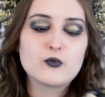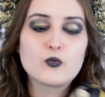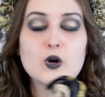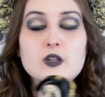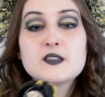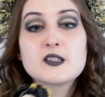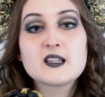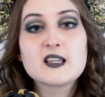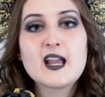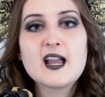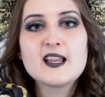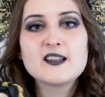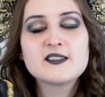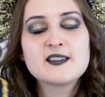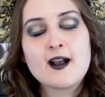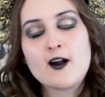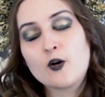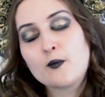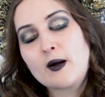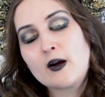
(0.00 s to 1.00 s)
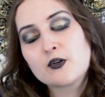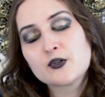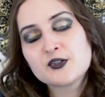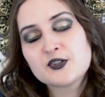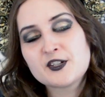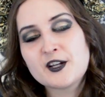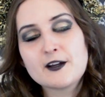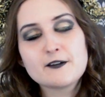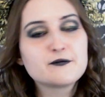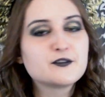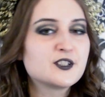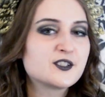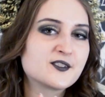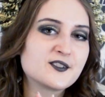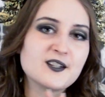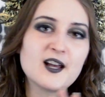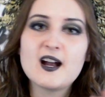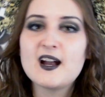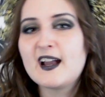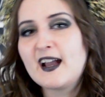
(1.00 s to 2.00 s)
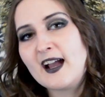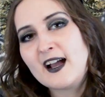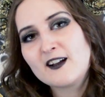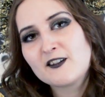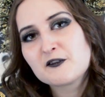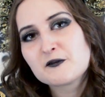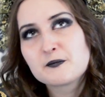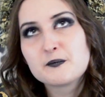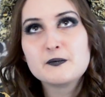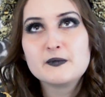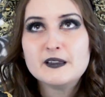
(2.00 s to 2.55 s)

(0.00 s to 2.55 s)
Once again, Taobao stuff does not have